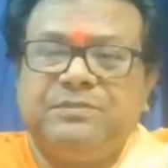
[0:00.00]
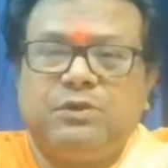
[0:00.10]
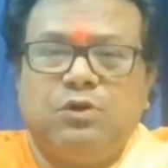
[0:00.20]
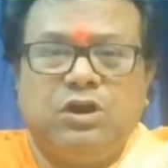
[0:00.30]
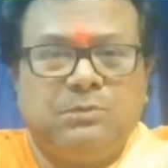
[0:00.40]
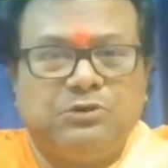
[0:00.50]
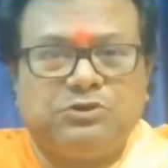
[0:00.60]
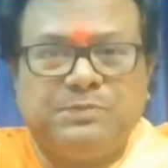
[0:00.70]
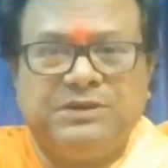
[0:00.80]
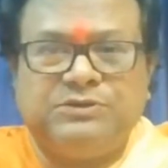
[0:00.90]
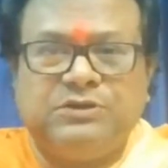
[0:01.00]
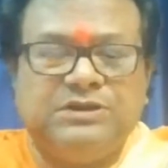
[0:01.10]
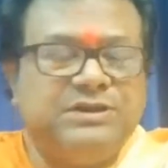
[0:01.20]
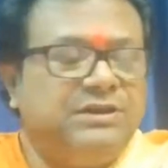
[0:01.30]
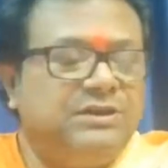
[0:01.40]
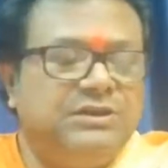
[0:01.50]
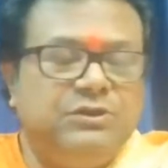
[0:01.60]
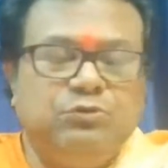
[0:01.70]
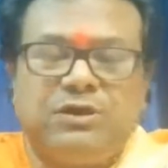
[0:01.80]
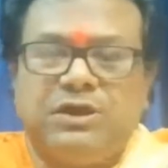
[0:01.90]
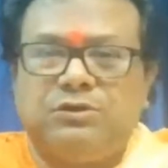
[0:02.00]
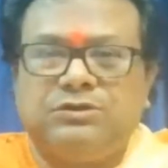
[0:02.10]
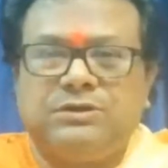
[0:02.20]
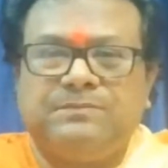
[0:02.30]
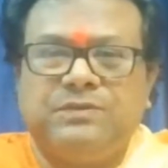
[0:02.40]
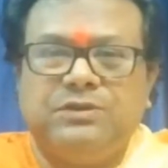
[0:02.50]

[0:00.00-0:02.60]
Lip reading: all about spirituality. You cannot